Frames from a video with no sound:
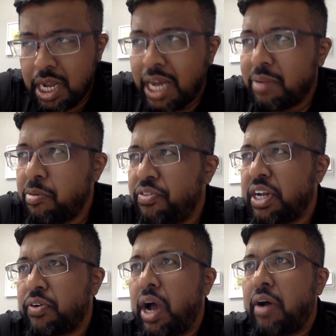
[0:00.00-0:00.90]
kind of
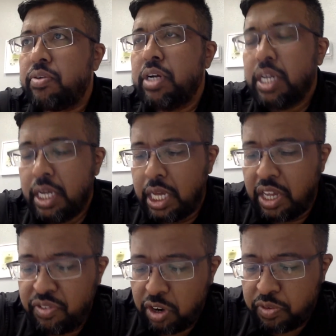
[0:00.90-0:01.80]
moving around,
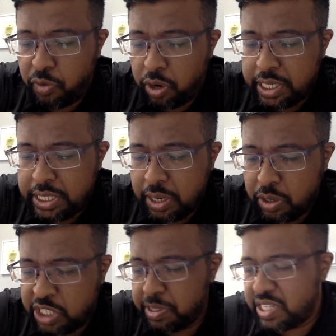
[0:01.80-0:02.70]
if you're focusing
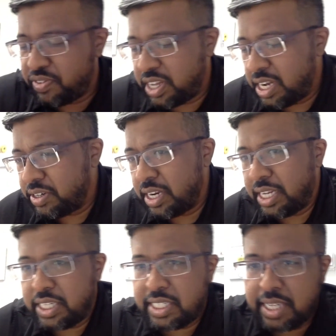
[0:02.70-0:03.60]
on a specific area,
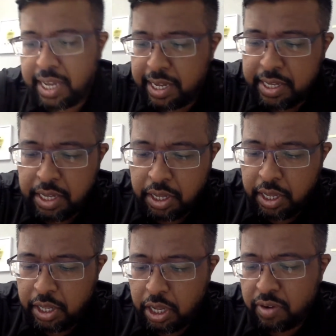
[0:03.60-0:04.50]
let's just say
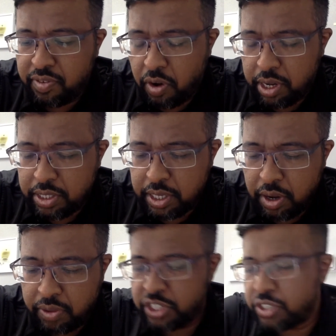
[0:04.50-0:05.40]
you're focusing
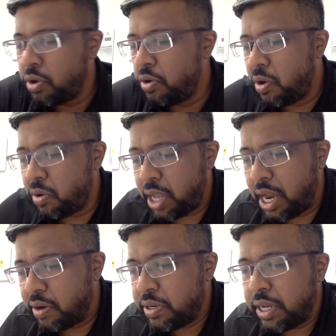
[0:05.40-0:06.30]
on the Stone Oak
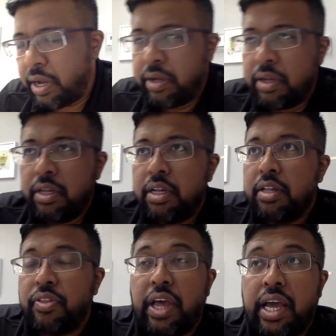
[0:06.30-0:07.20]
area,
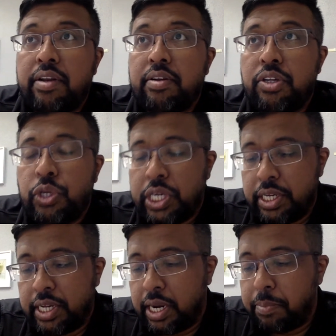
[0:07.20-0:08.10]
then you
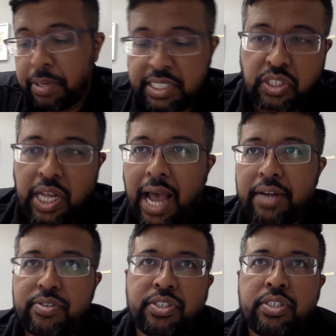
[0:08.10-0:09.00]
can get a business
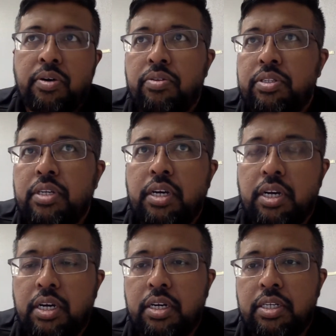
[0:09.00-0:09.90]
address on
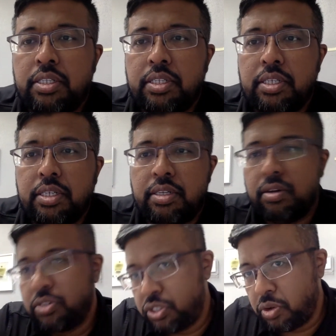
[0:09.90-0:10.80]
in
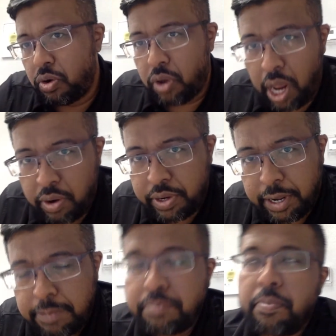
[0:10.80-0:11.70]
the Stone Oak
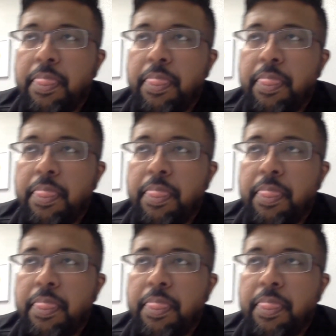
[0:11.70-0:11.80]
area